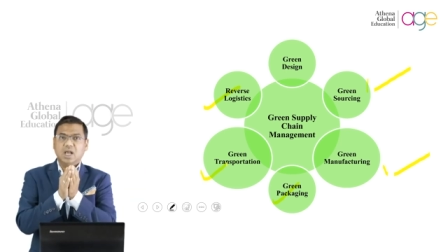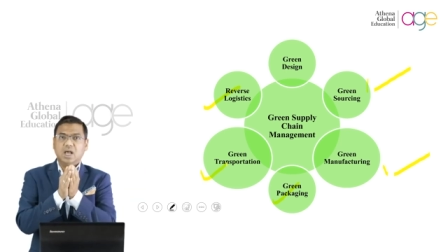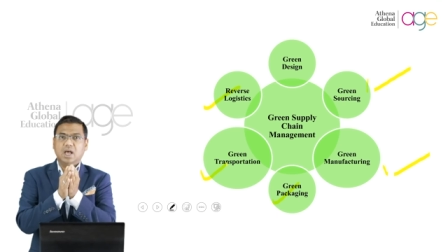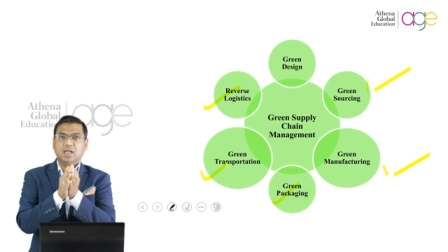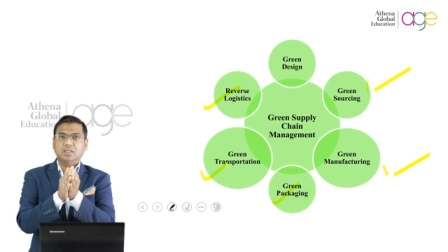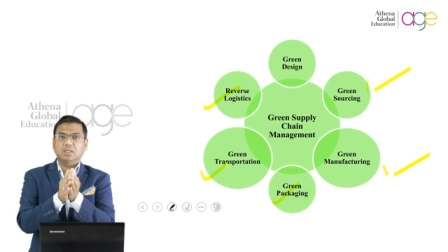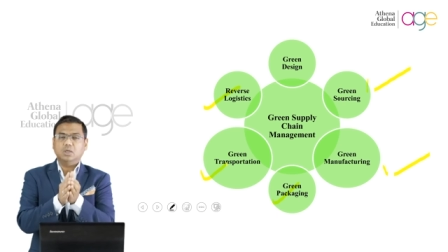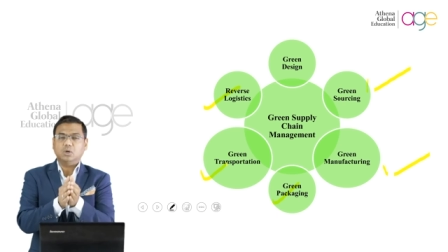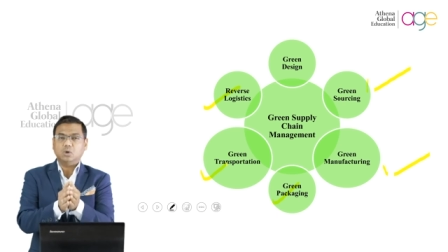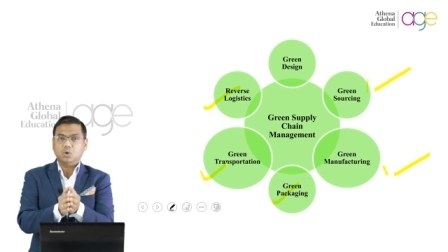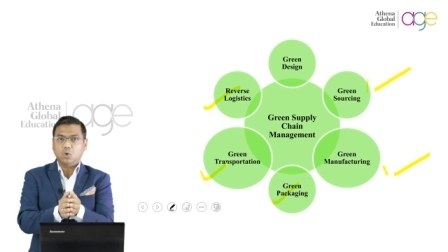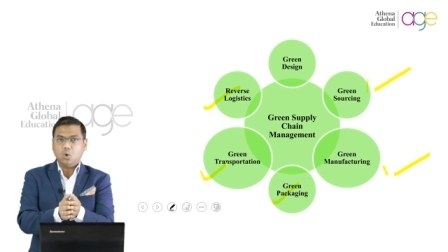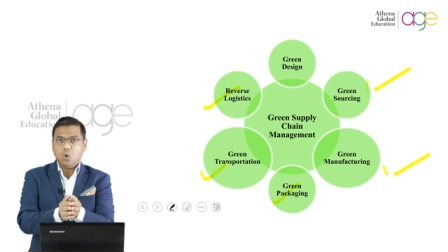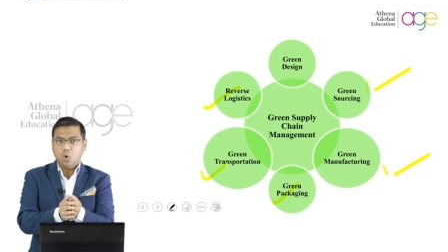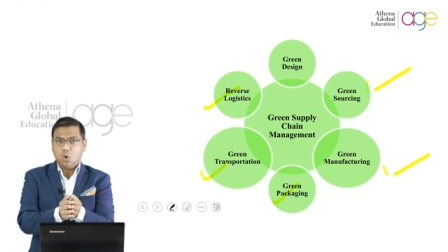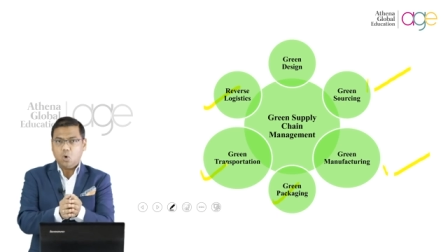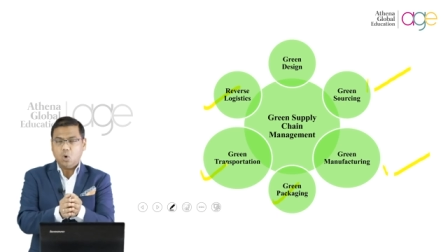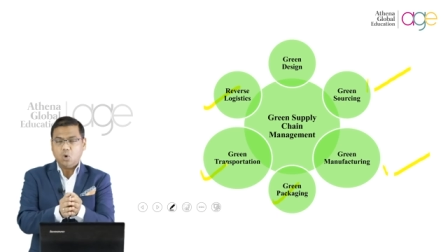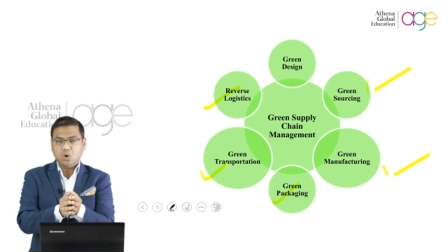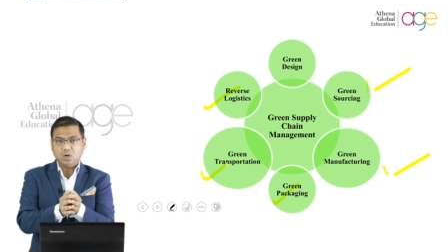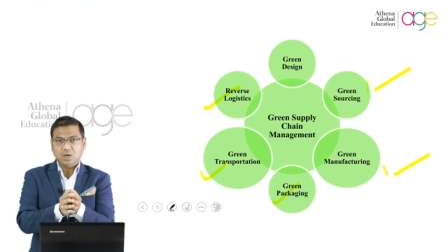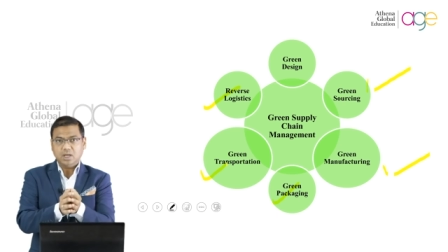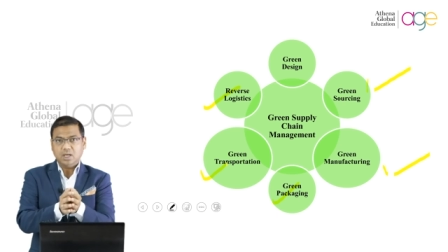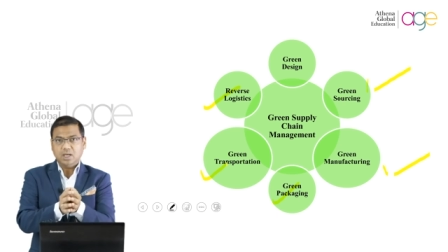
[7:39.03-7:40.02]
At the
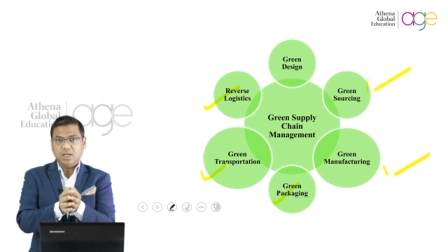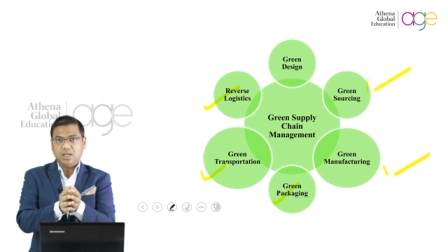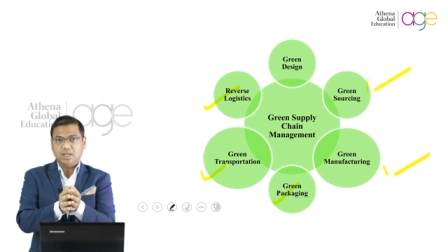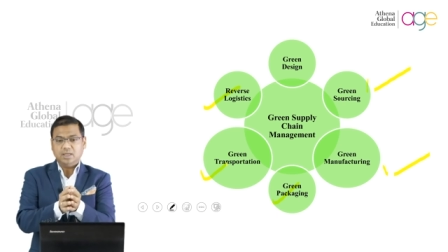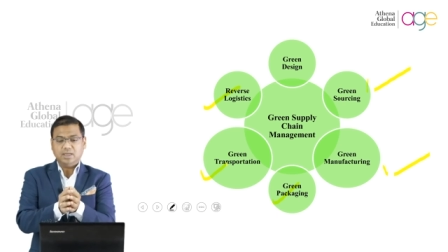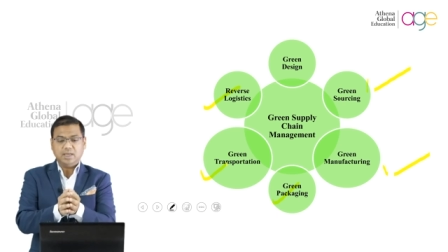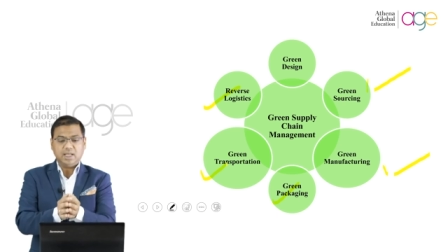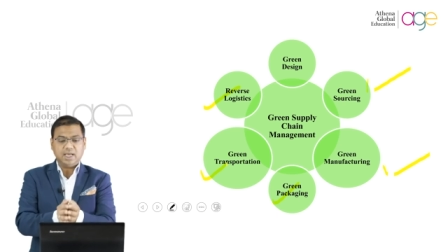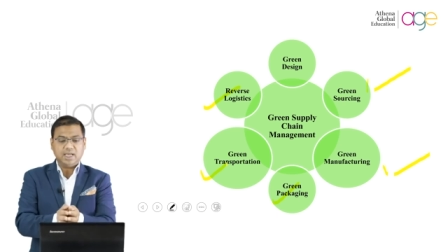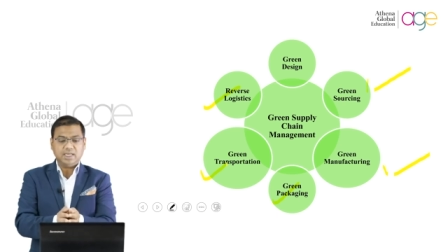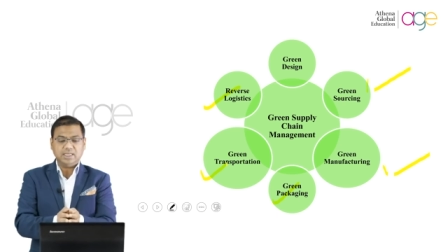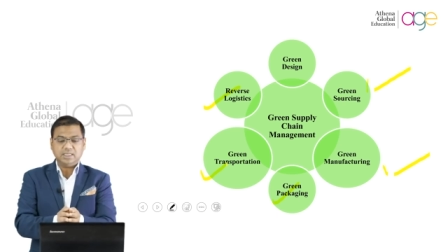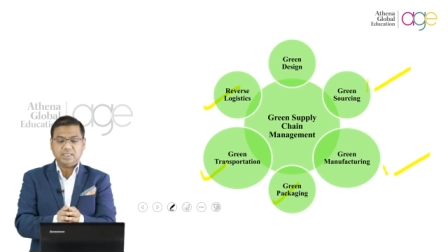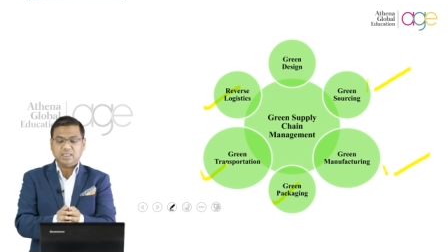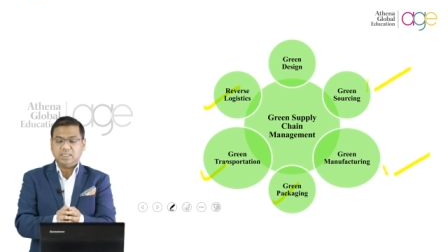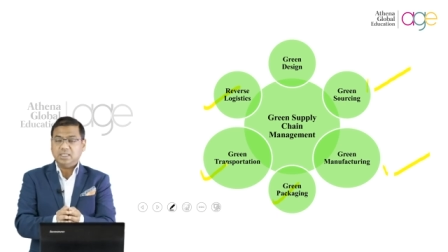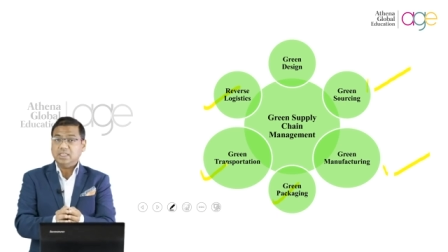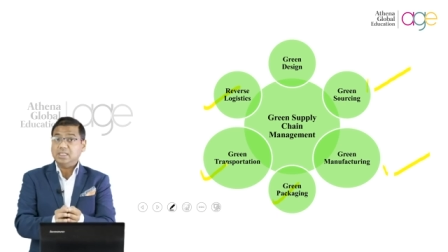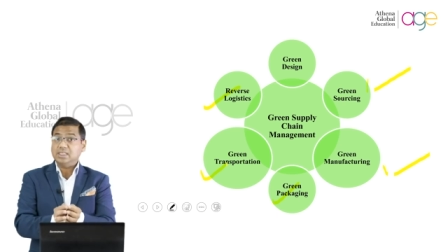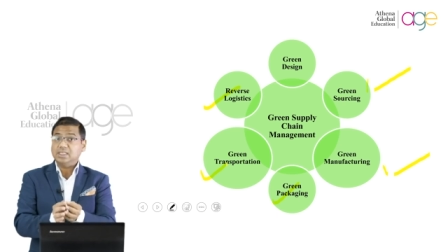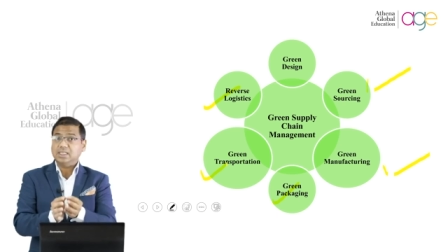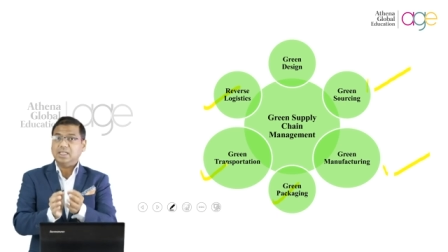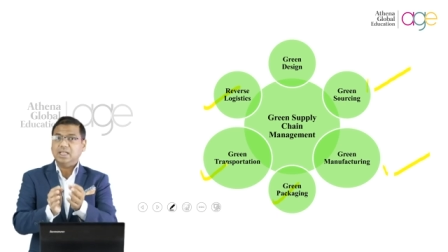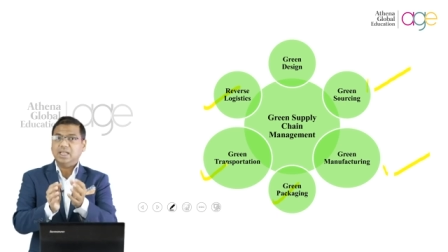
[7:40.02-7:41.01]
core lies
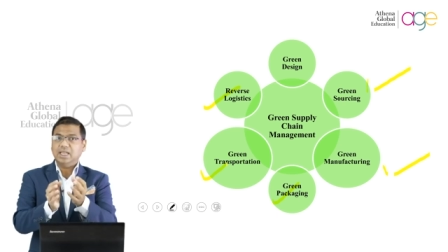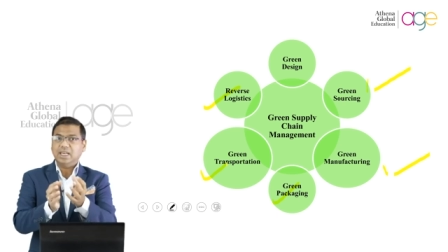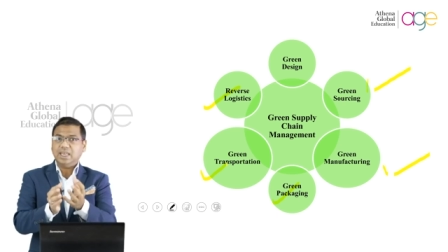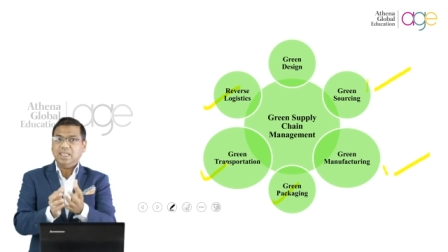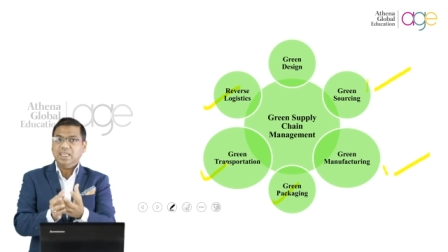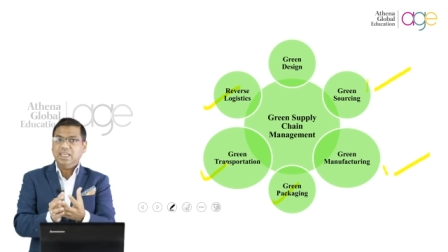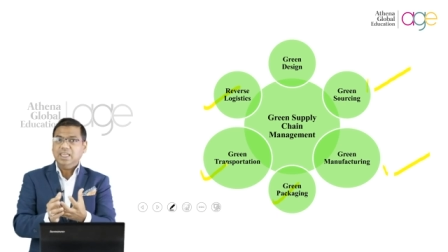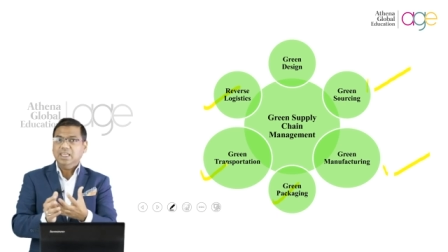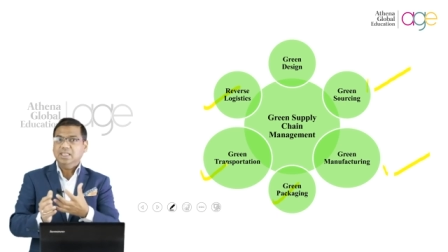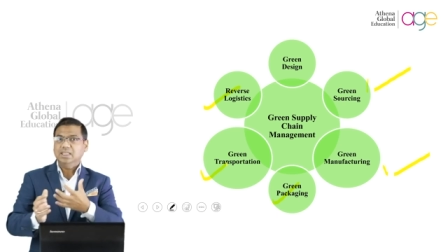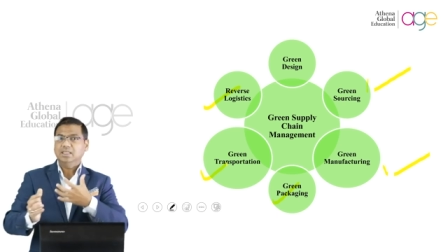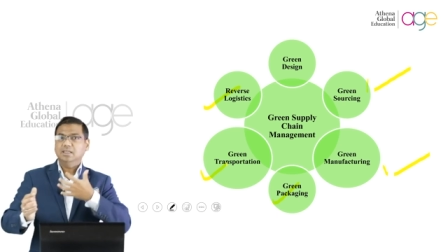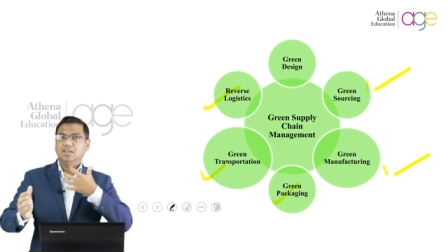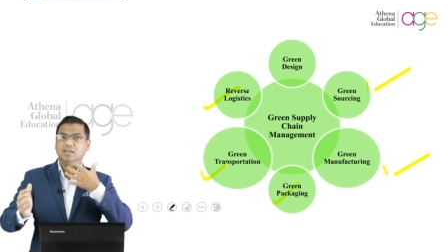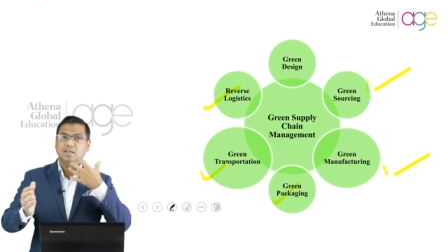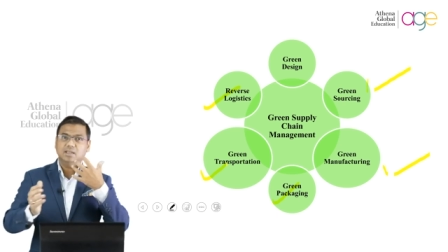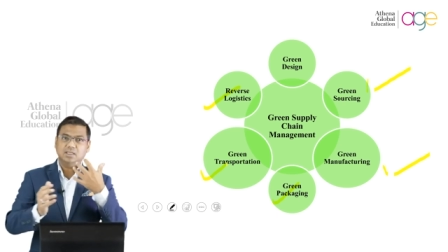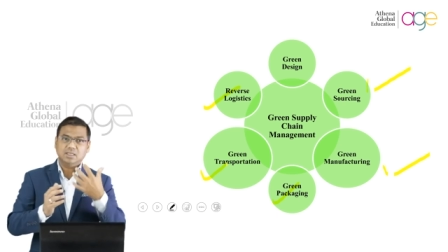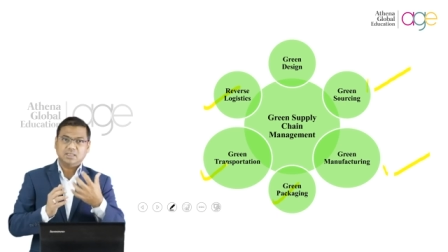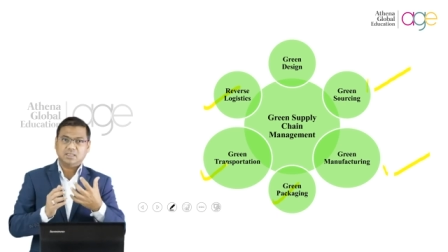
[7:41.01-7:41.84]
this green